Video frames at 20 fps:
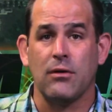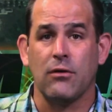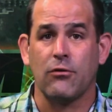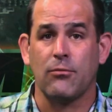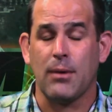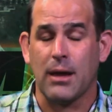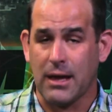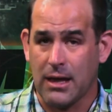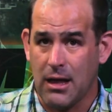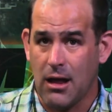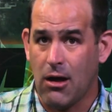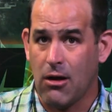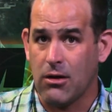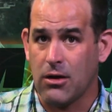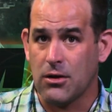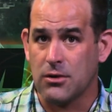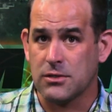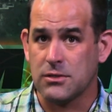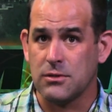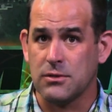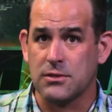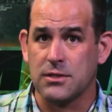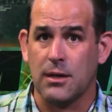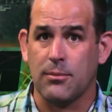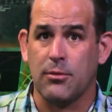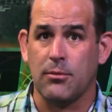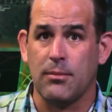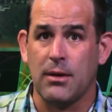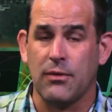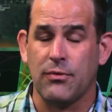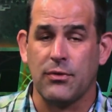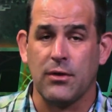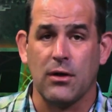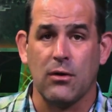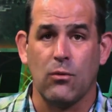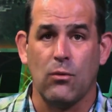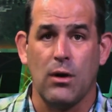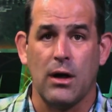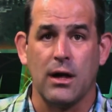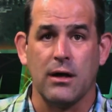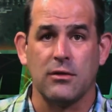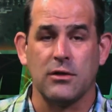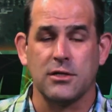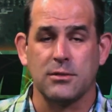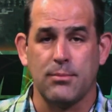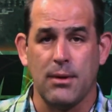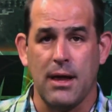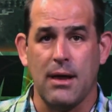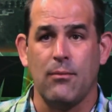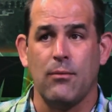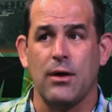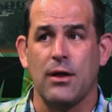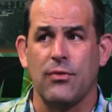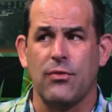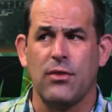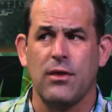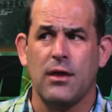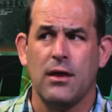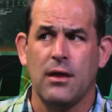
be used by carriers to supplement their wireless bandwidth,